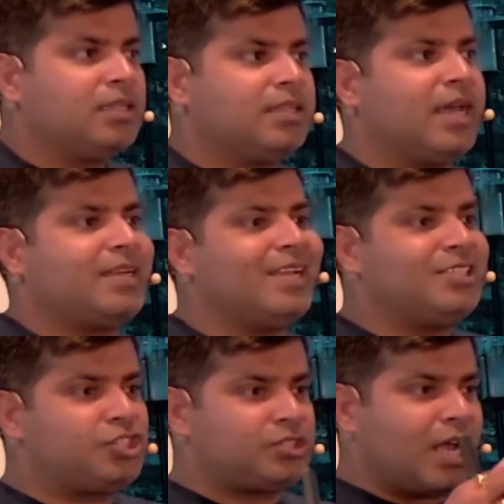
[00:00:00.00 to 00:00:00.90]
that it
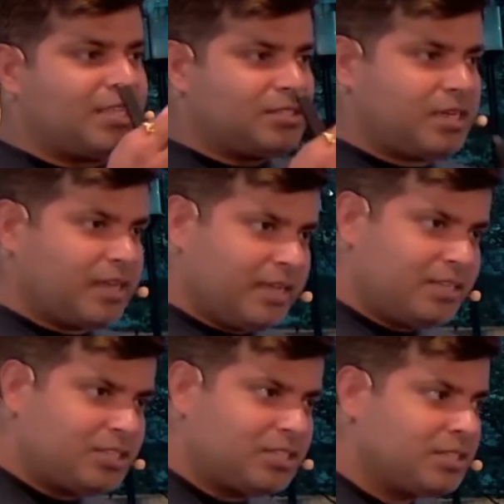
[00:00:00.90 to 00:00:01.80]

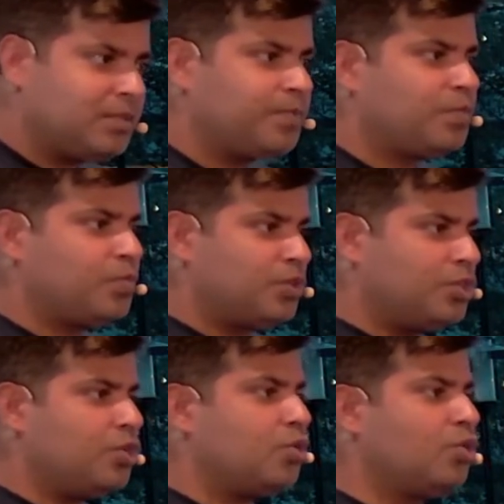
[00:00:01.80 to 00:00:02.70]
translates
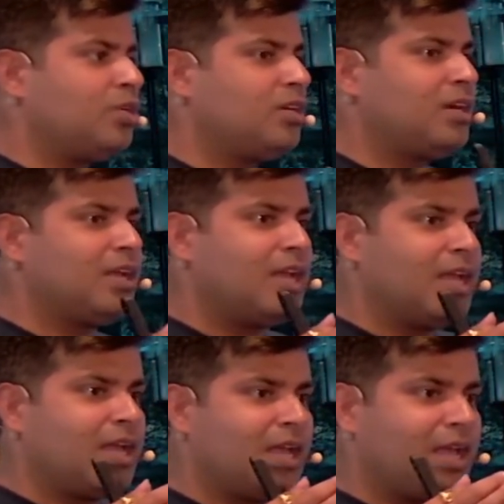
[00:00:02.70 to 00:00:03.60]
your
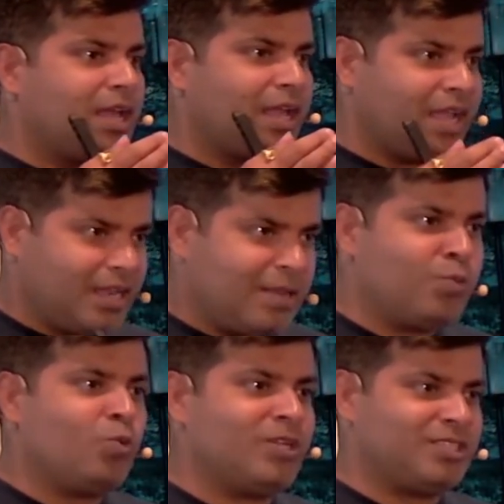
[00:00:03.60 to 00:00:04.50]

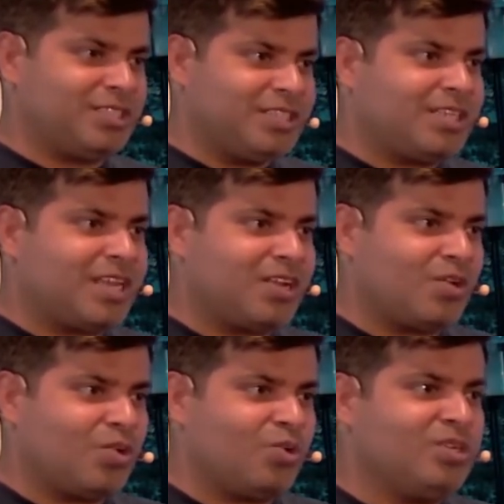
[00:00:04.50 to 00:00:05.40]
AWS CDK
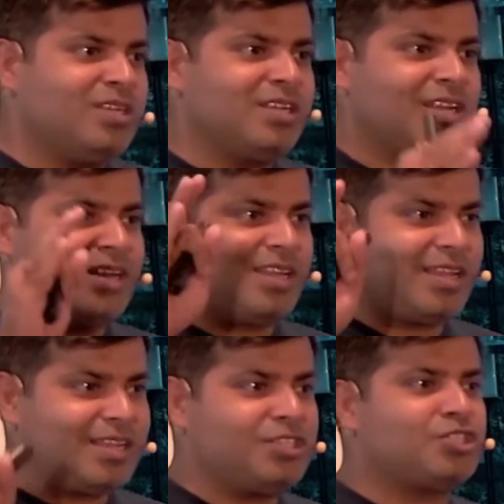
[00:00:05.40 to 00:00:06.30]
code
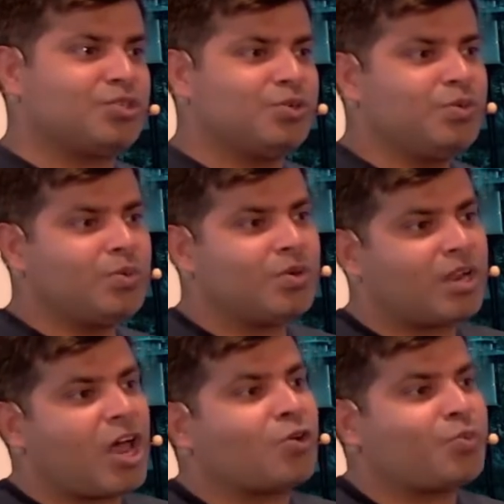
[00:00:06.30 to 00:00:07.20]
into
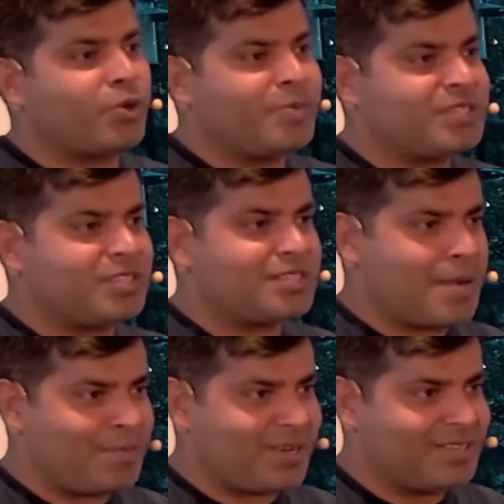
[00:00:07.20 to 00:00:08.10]
CloudFormation
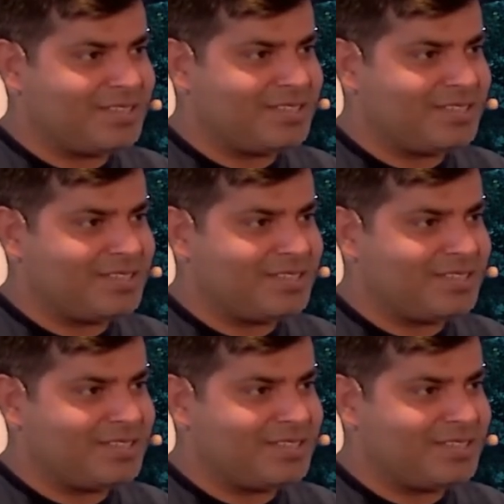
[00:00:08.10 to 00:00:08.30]
template.